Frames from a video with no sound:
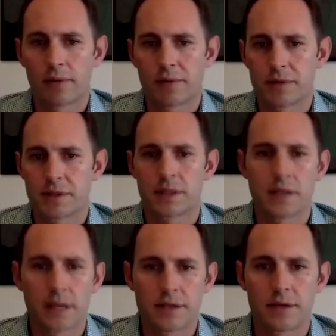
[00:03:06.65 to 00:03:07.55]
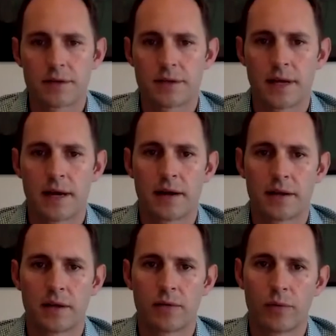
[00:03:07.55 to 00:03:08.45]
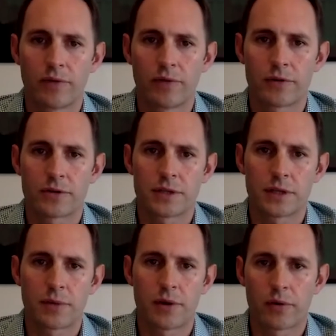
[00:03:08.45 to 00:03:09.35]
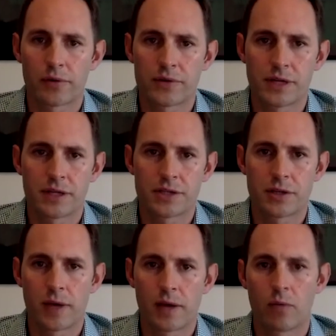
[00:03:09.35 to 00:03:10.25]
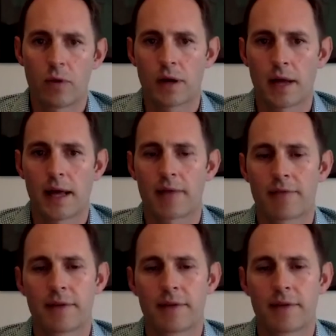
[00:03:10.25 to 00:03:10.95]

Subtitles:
We're up to 6 data centers now. I think when we first partnered with CNSG, we had 1.5.